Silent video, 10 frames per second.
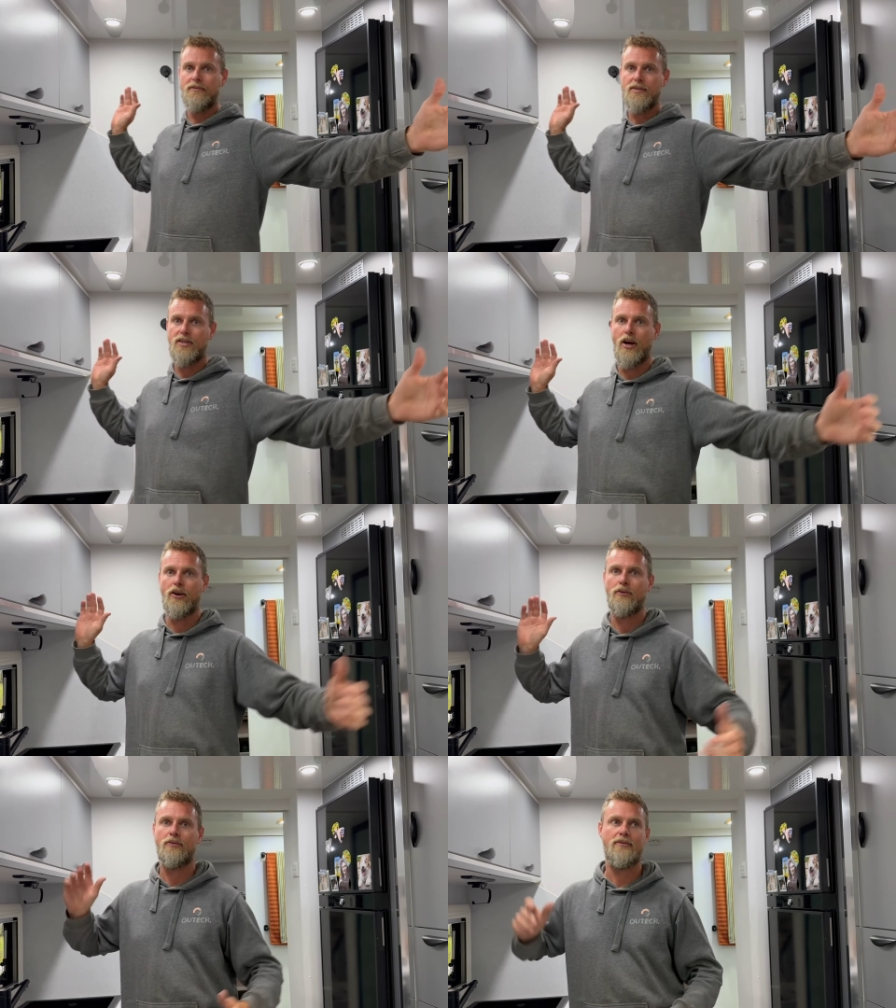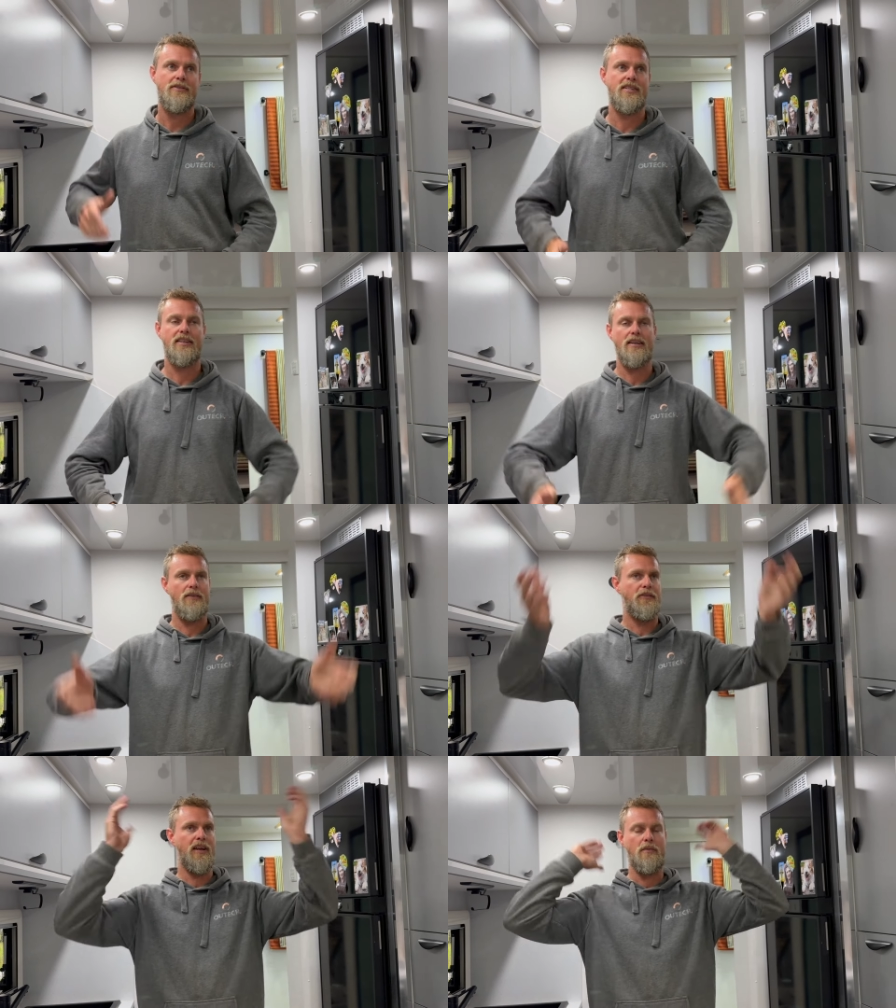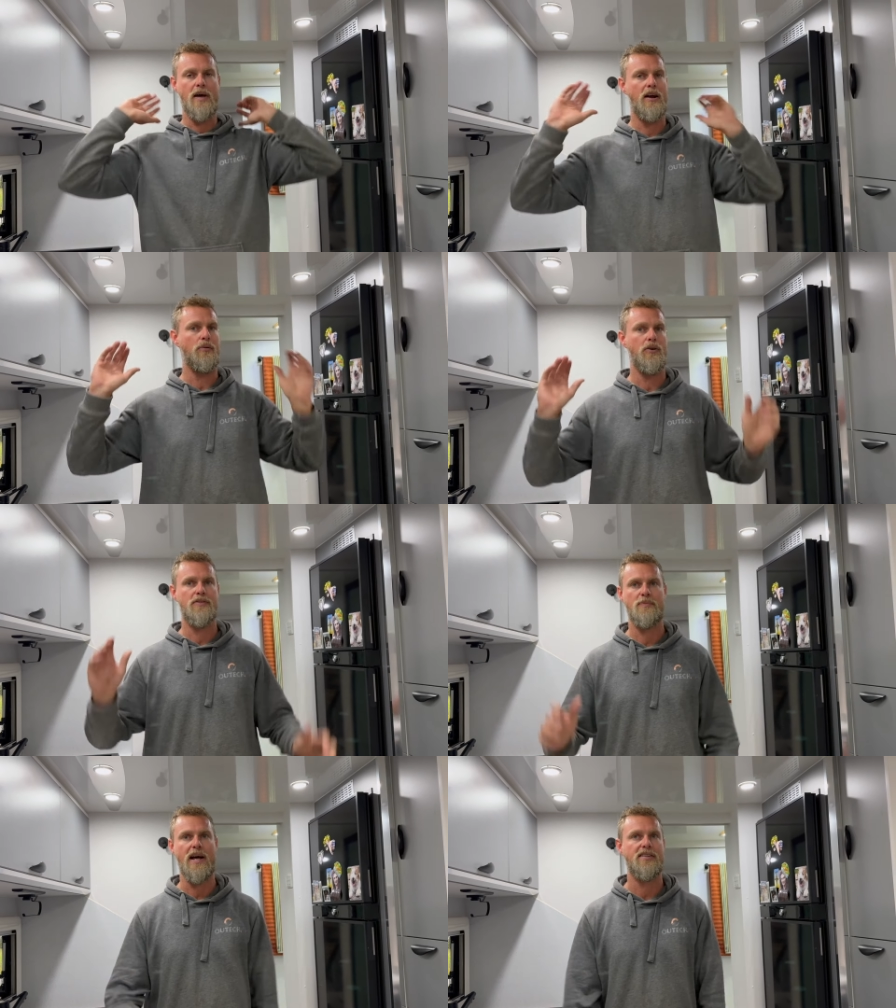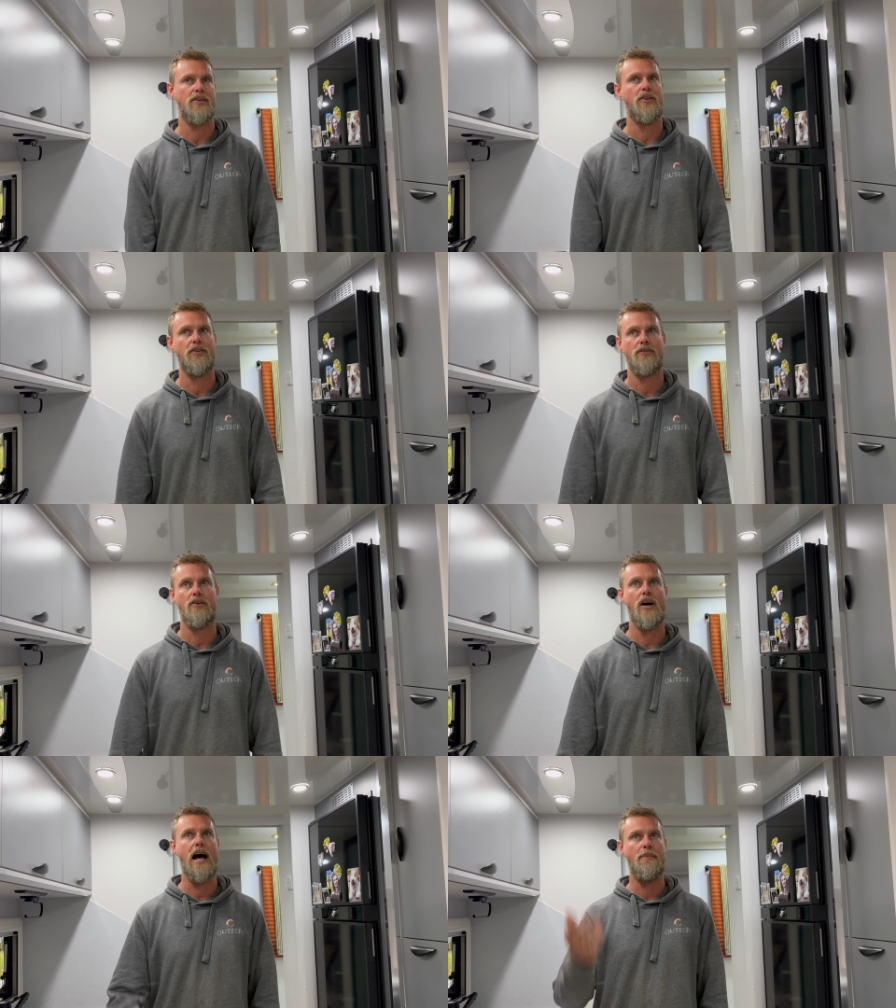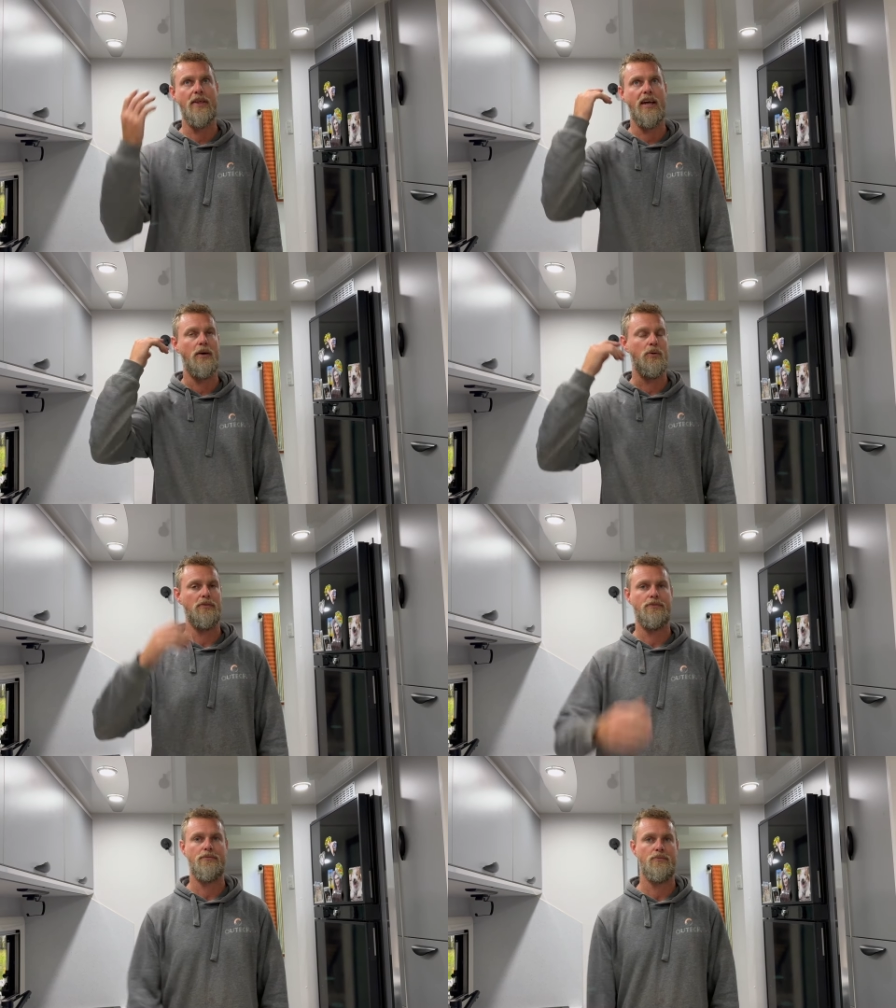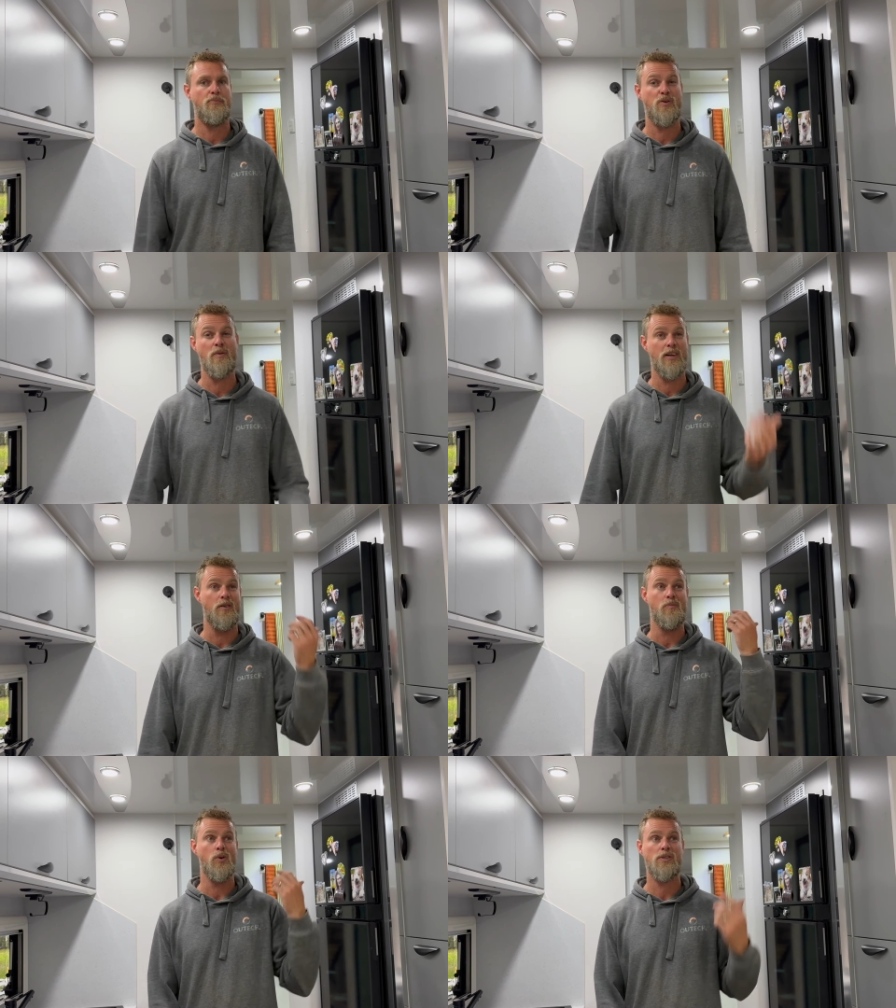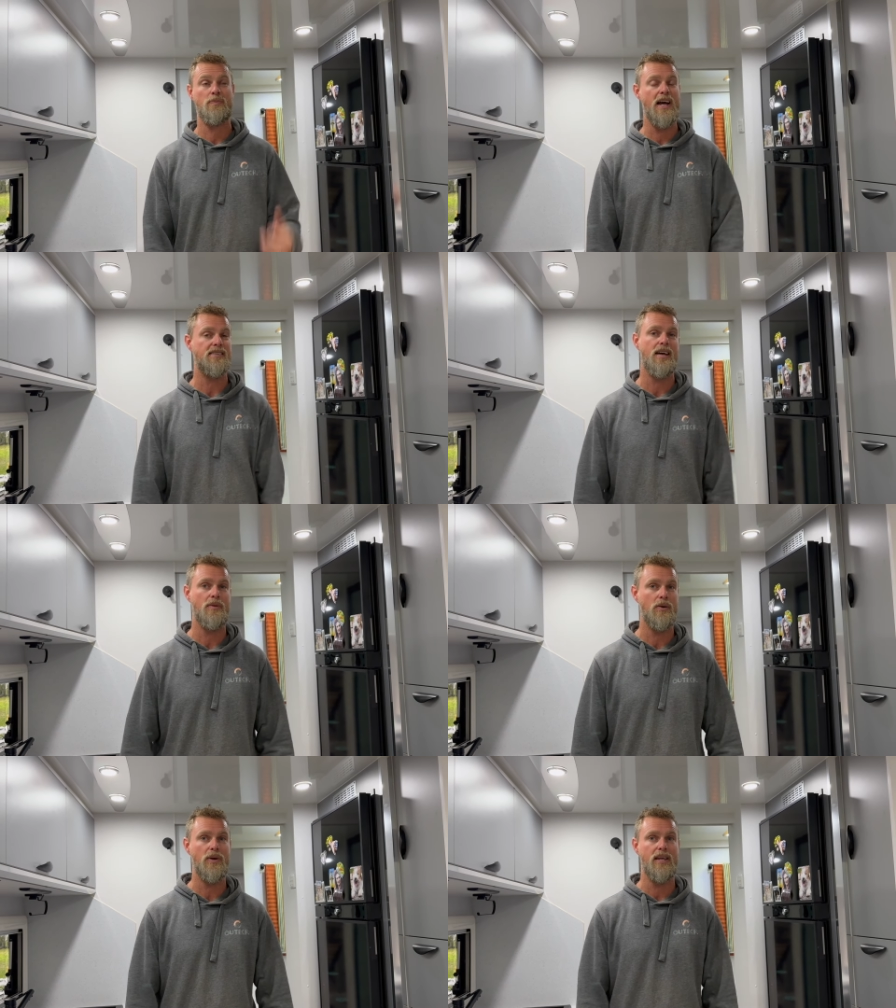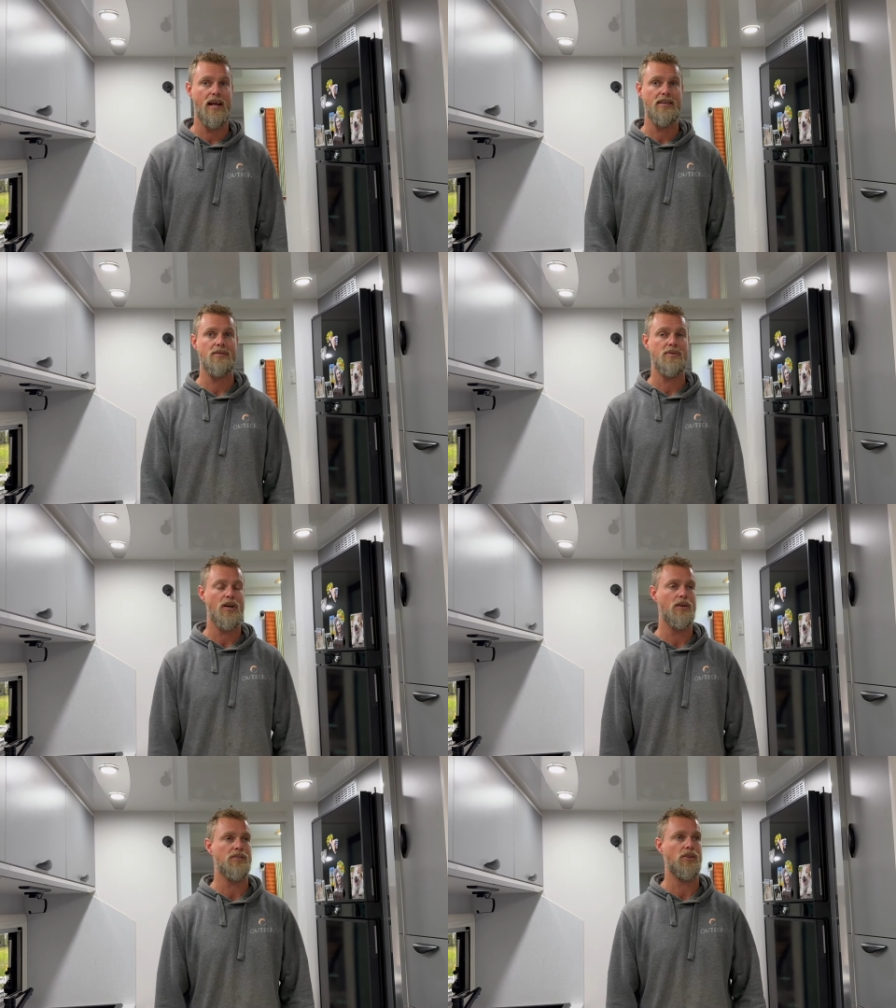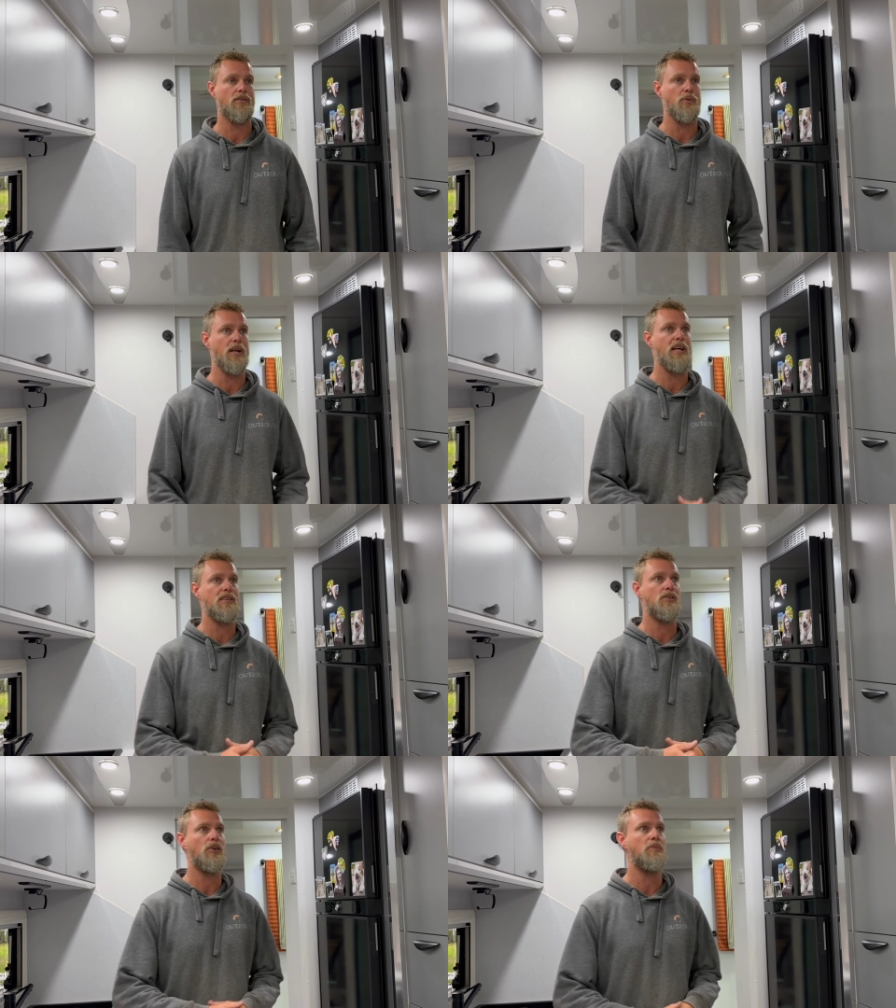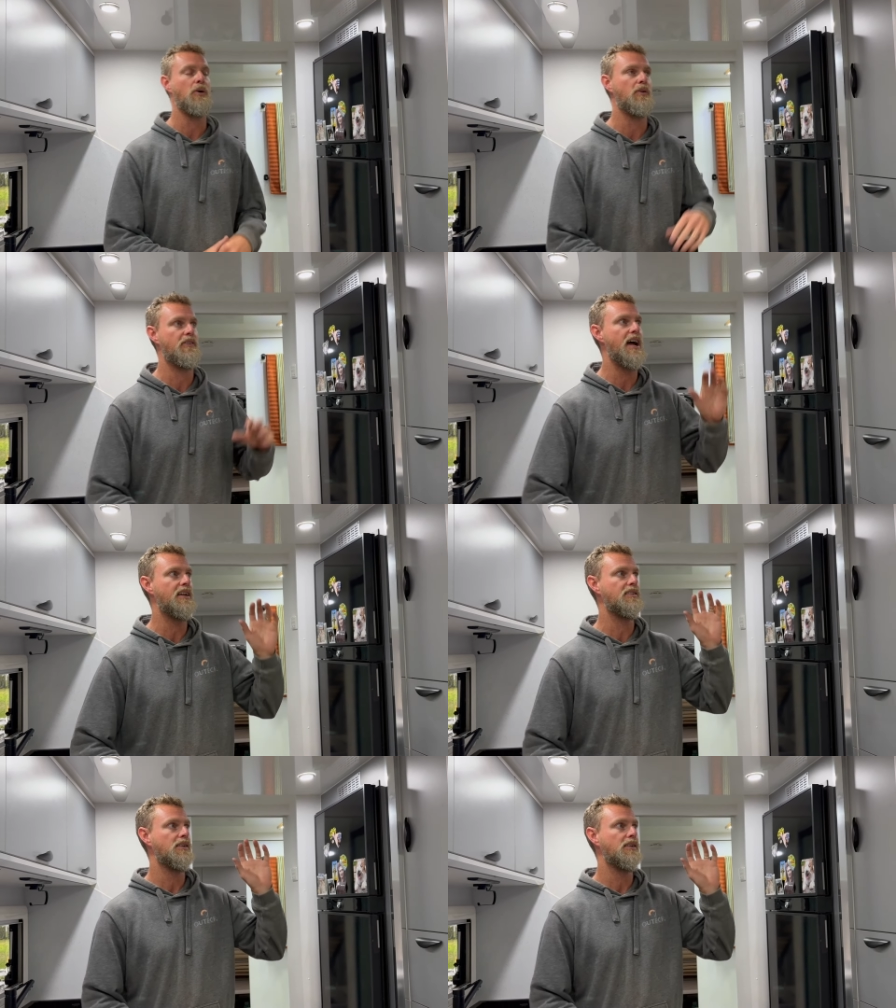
So significant amount of roof space on up there. We've probably got more space up there we can add some solar to if we need to, but we've added